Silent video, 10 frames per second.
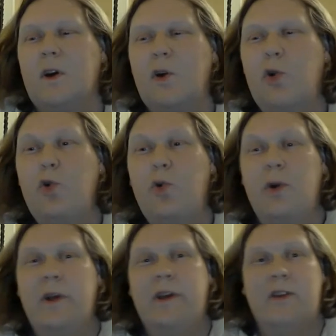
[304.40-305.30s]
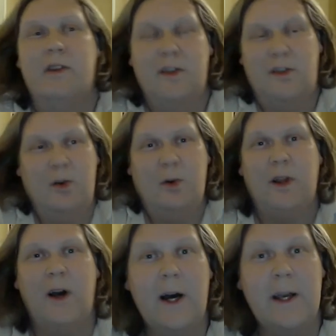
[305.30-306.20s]
who is it that's
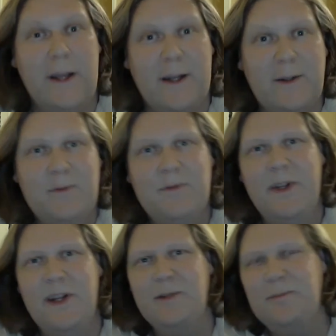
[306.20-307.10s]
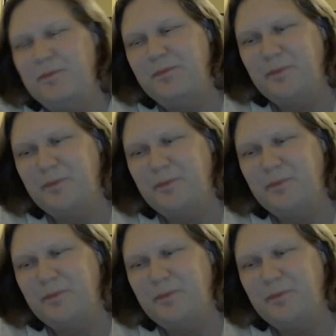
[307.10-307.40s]
doing the liking, you know?